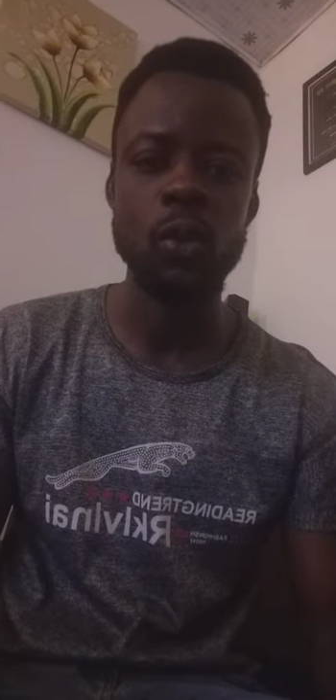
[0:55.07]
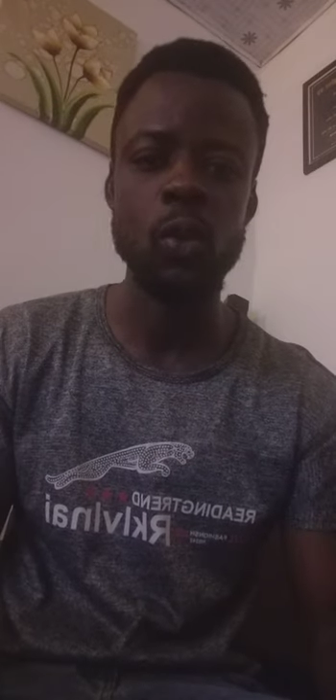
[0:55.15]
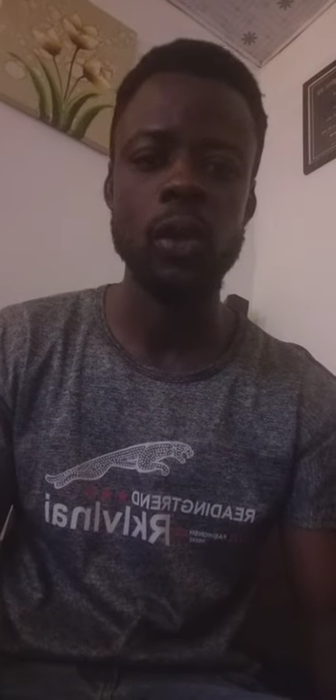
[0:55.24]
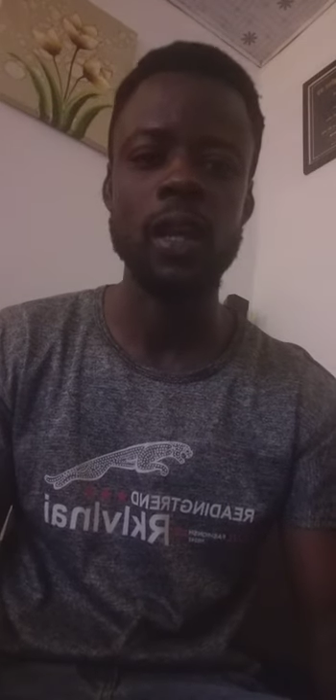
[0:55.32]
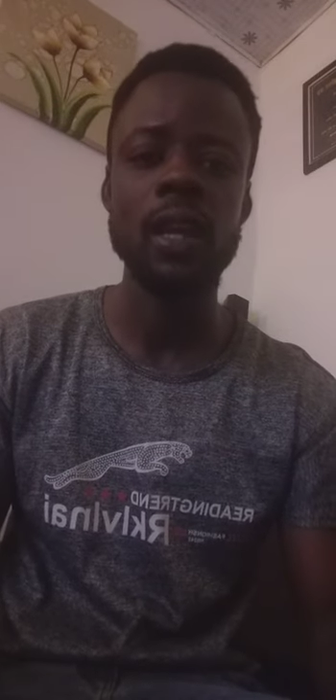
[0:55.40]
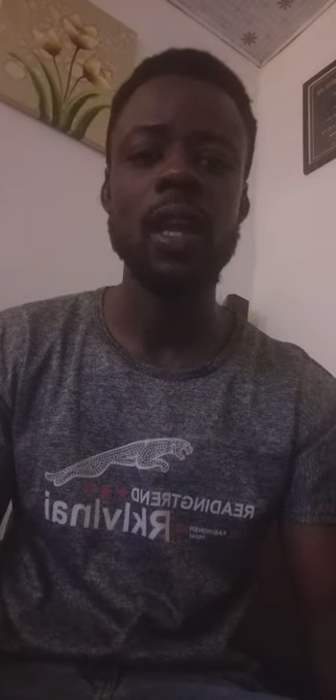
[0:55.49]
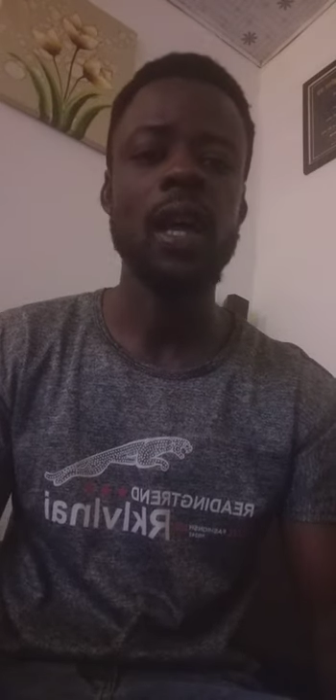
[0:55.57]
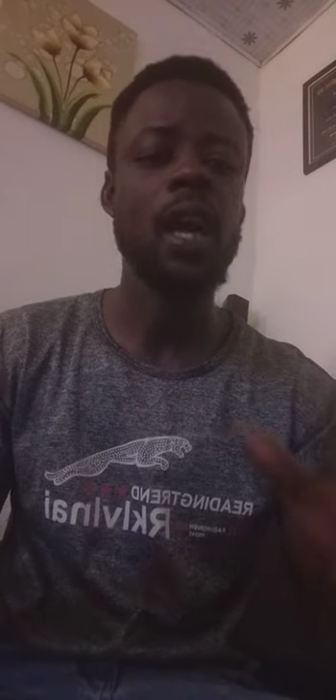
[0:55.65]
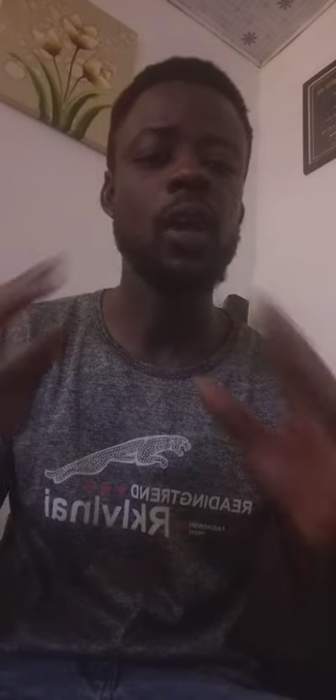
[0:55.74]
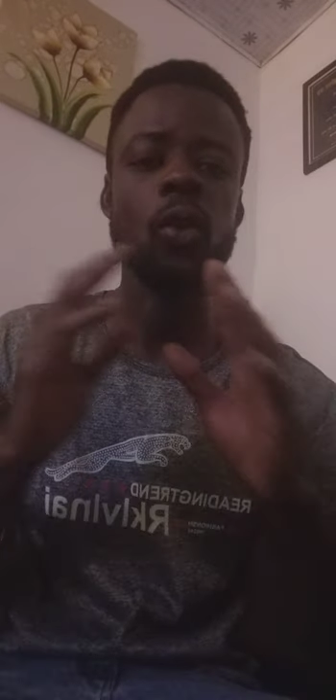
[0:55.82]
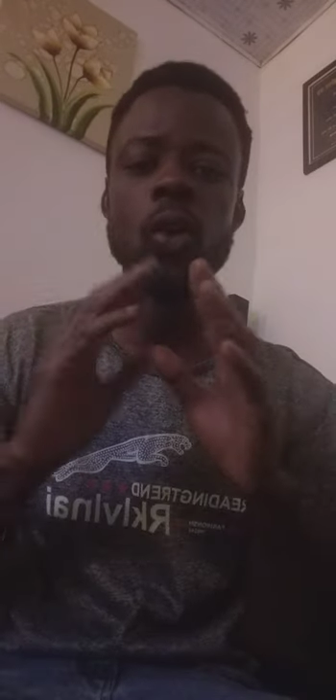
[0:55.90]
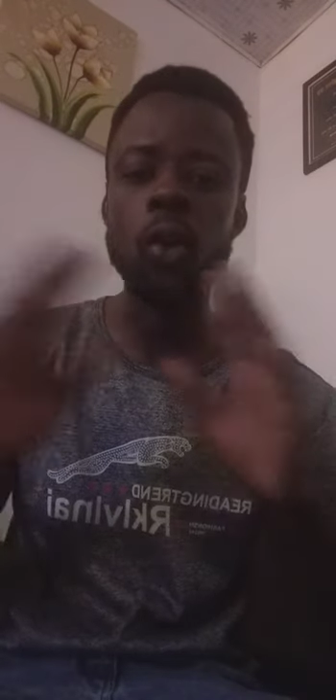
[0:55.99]
okay
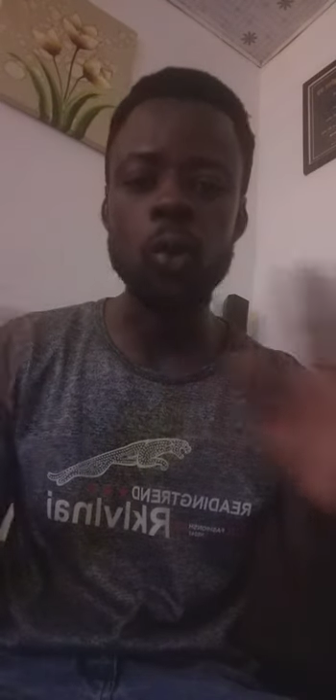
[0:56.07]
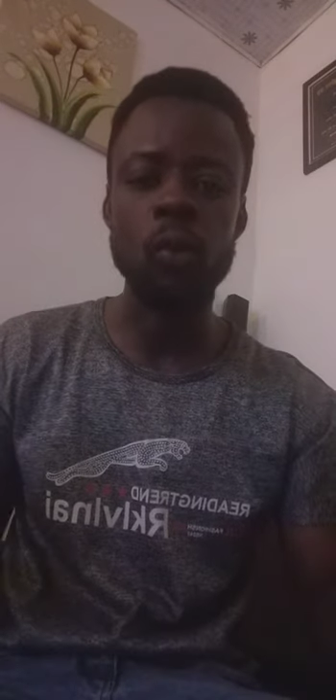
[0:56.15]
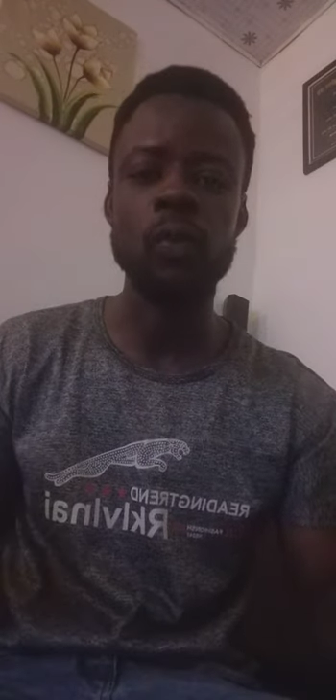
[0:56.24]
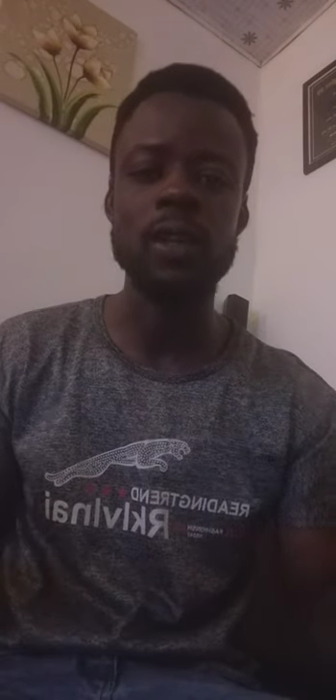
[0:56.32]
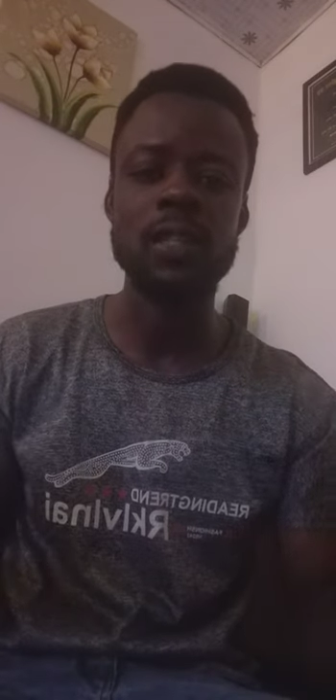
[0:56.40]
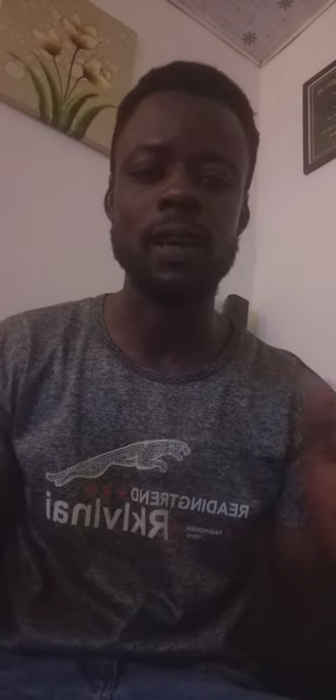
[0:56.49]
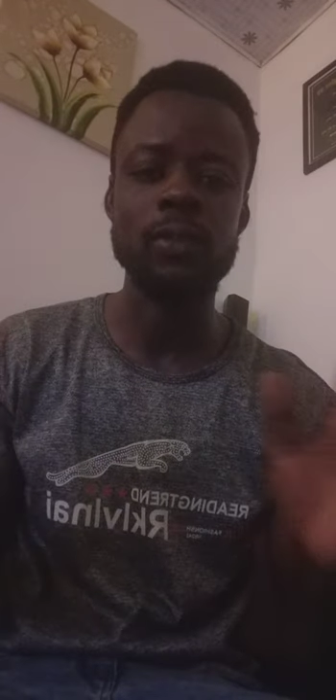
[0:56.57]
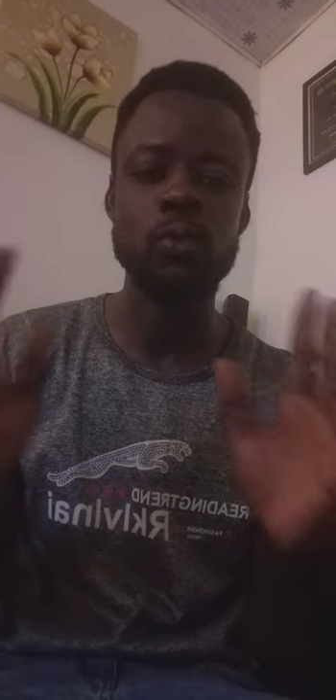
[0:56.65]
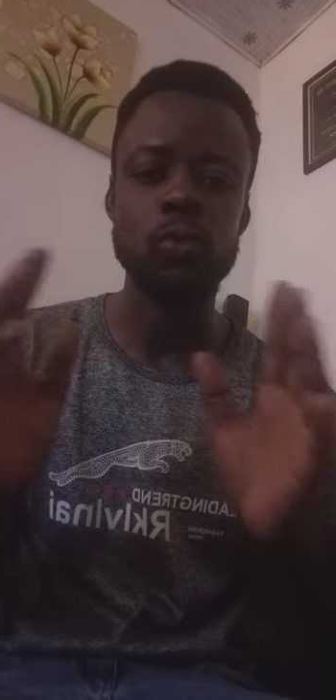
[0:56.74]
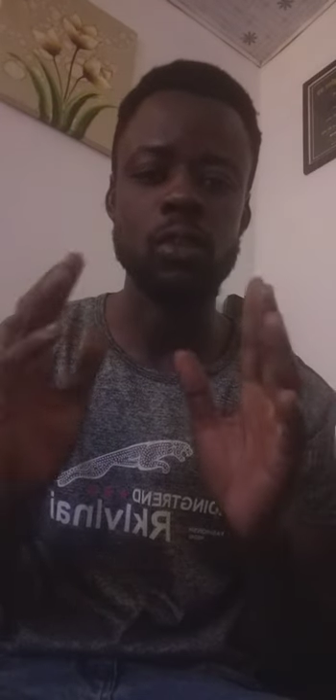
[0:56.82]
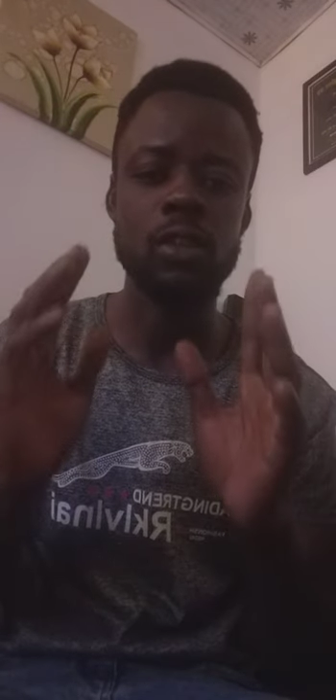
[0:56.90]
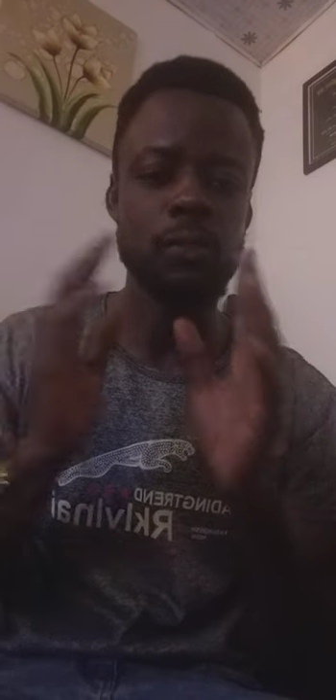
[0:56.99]
and all of us have to
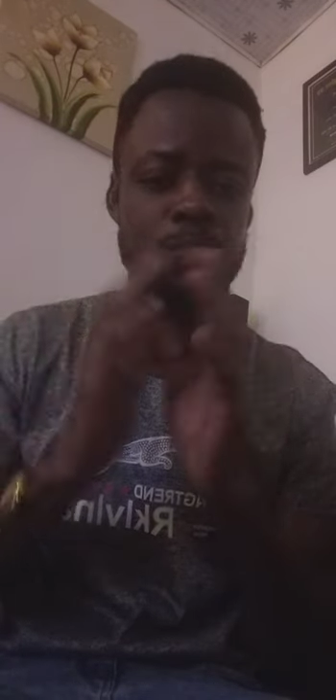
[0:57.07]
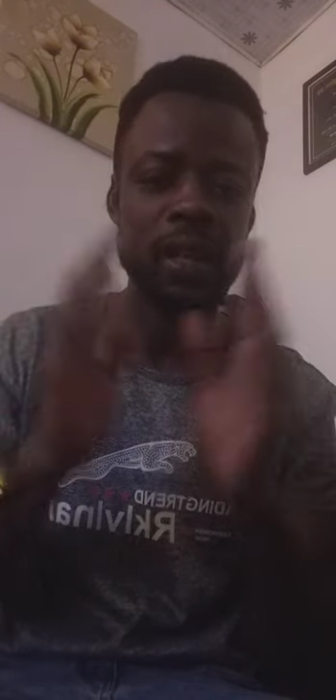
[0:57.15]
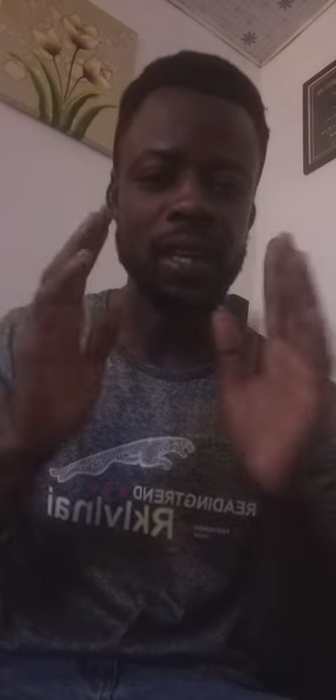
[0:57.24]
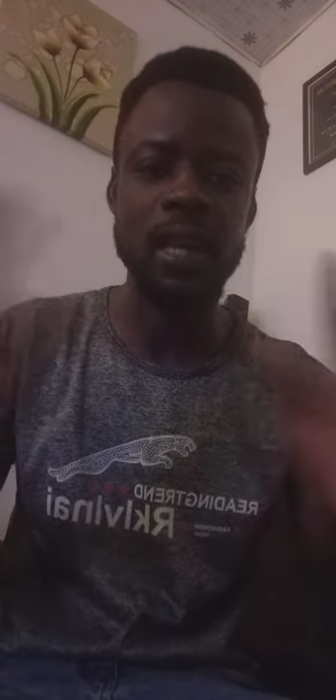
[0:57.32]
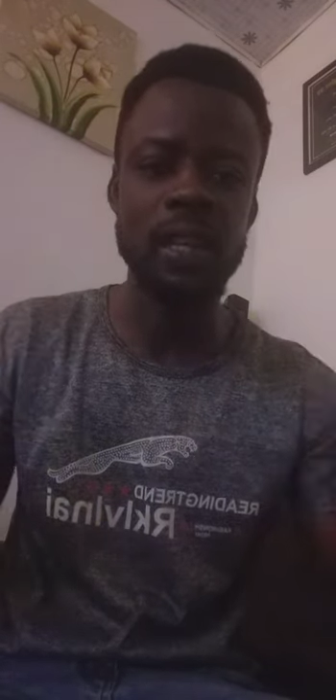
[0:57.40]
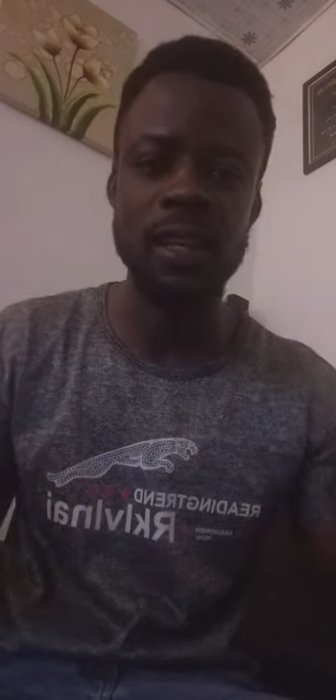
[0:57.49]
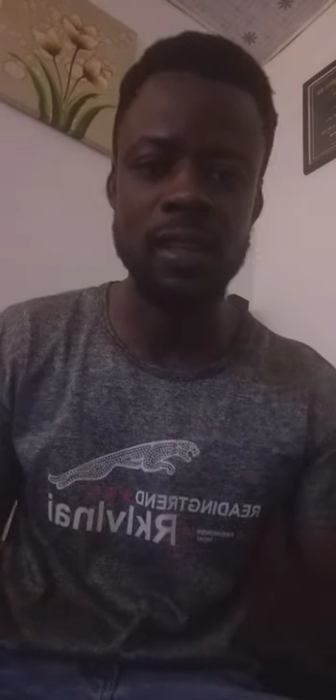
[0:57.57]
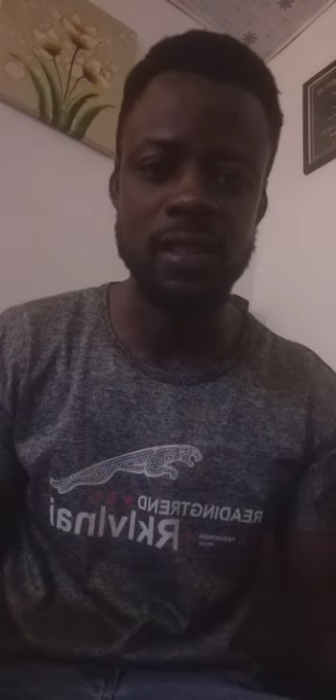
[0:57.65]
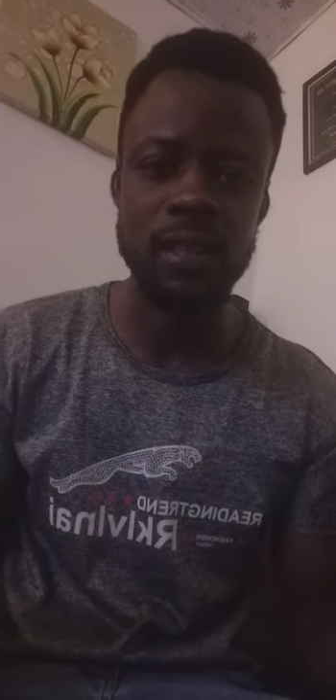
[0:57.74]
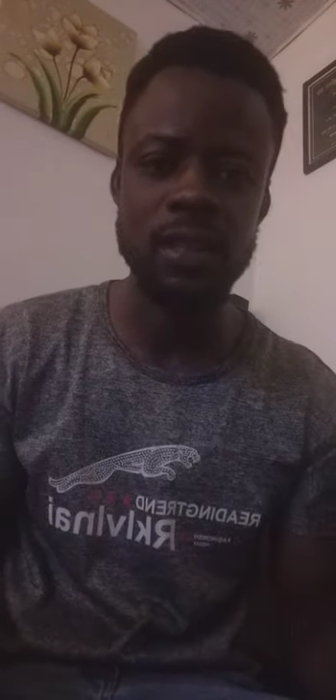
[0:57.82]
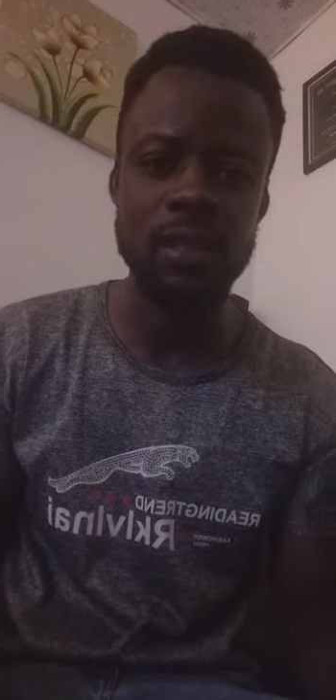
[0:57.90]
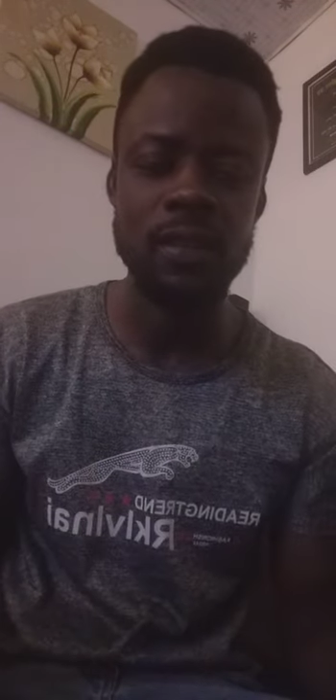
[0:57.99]
what speak against
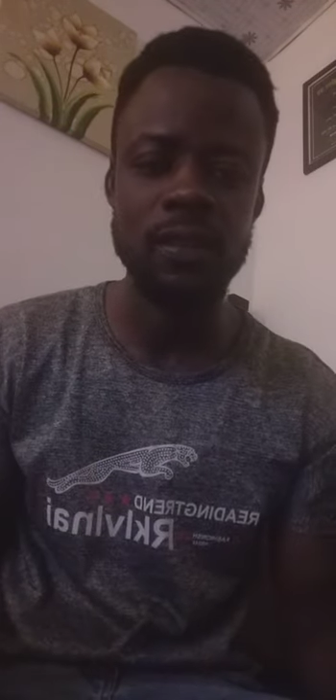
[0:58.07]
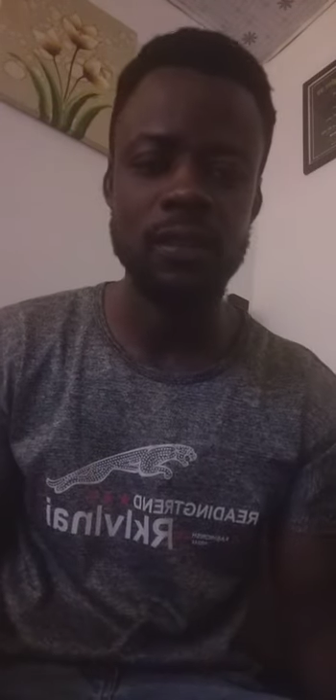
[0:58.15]
it